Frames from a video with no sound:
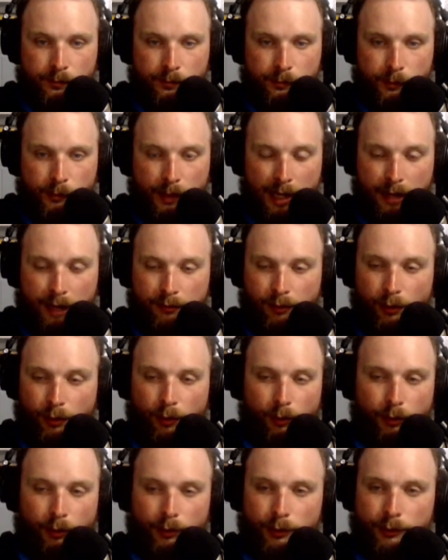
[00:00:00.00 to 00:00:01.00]
Have
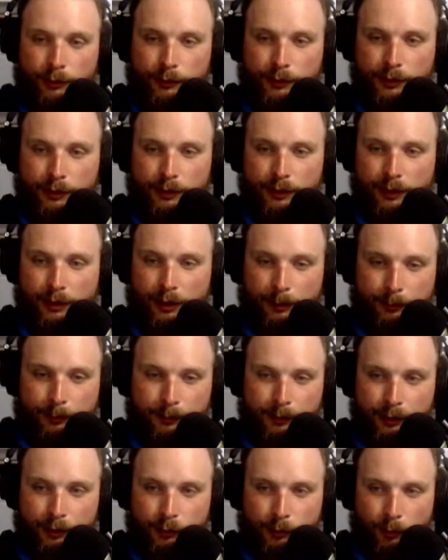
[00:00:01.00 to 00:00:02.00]
all the
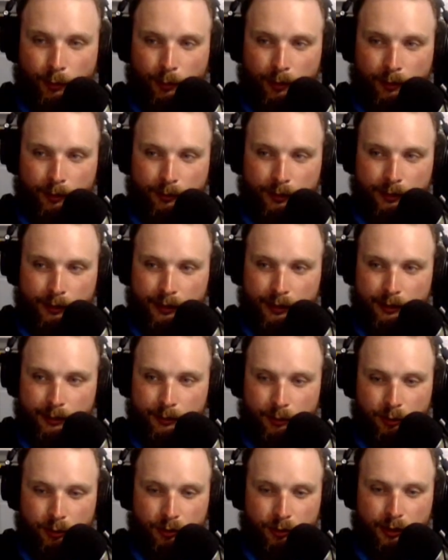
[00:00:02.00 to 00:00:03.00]
upgrades we want, really.
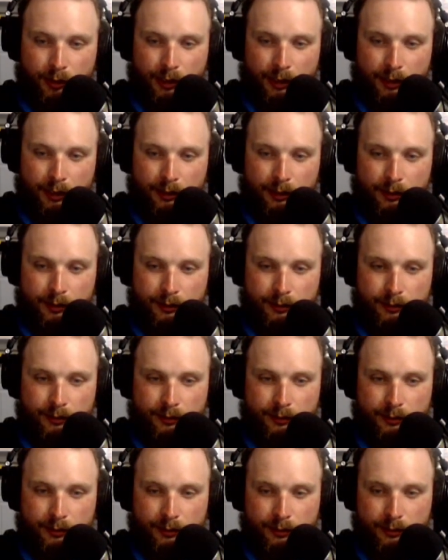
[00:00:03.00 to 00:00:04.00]
We'll just take
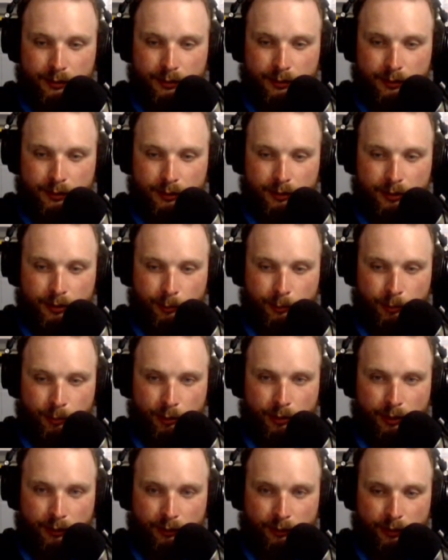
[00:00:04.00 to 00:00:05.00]
some
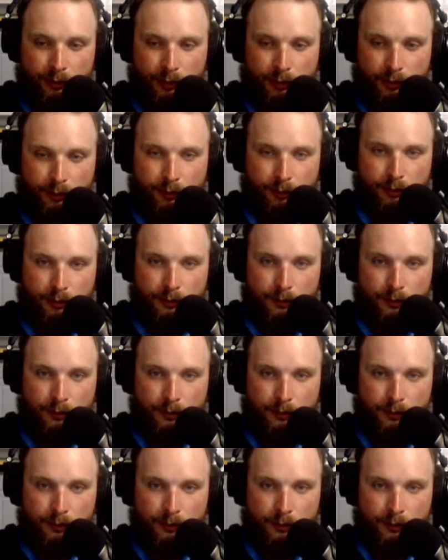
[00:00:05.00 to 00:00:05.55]
stuff here.